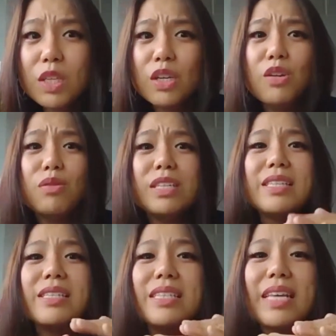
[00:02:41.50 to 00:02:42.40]
you know, this
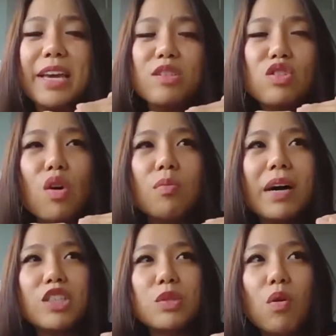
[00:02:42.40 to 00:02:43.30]
is saying so
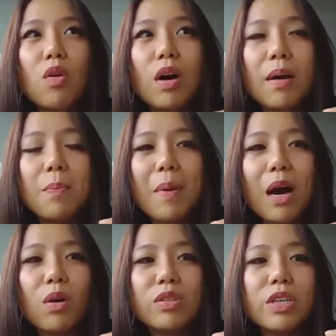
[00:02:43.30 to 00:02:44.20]
much more
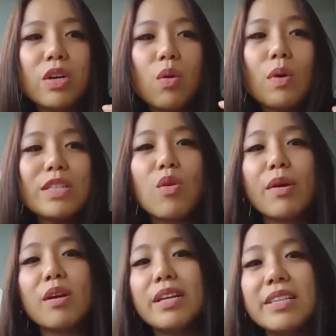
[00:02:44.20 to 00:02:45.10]
about what's
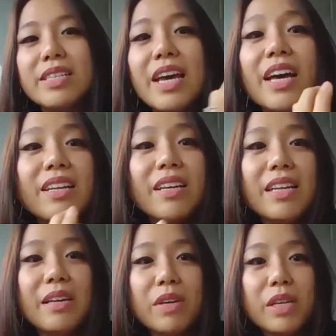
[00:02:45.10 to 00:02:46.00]
going on
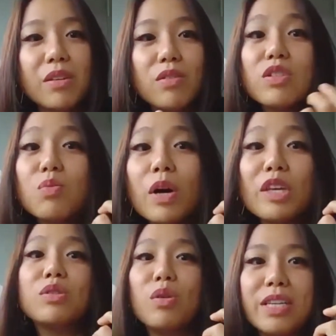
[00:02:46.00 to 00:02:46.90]
internally with you, because what
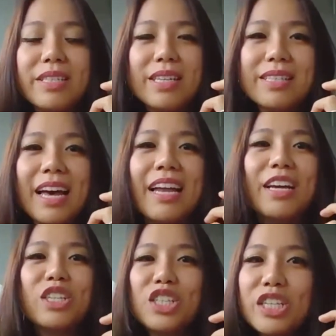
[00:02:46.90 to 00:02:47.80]
you'll notice is that
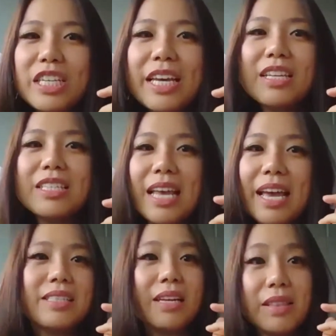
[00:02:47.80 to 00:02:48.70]
she can
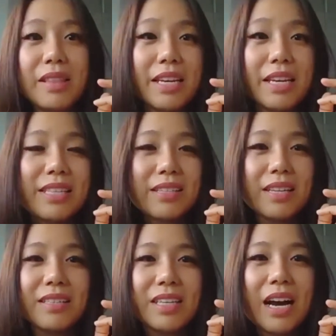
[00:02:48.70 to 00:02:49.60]
say certain things at
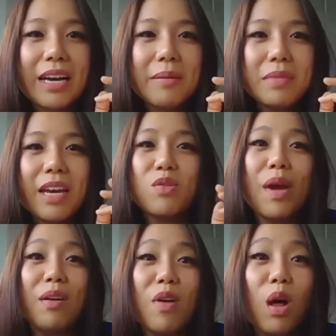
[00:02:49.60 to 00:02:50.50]
certain times and you
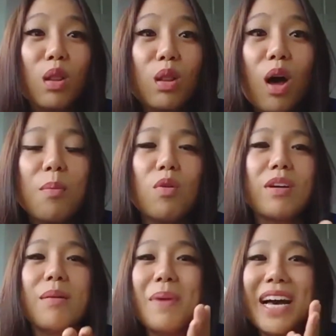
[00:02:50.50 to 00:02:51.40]
have a lot more
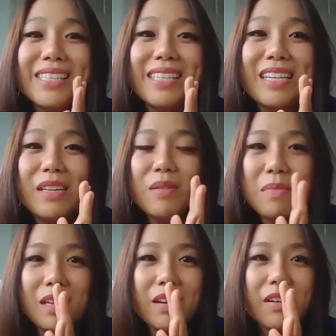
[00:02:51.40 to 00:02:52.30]
capacity to
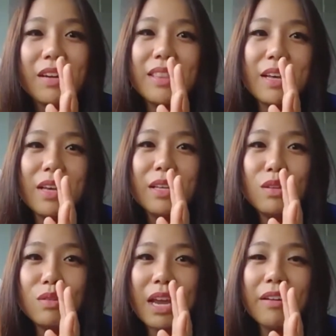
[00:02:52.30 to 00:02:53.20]
meet her in
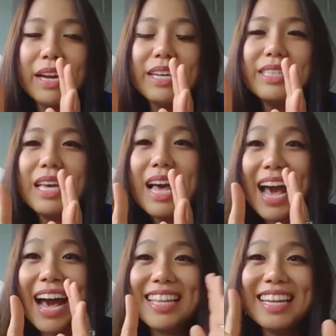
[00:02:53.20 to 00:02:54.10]
those areas.
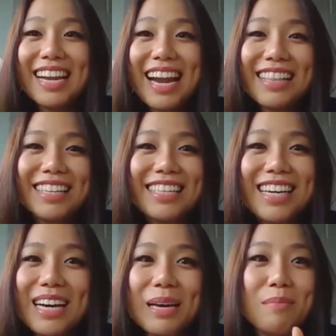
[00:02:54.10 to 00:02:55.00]
And then at other
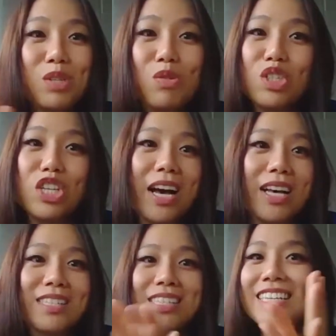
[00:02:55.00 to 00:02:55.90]
times you're just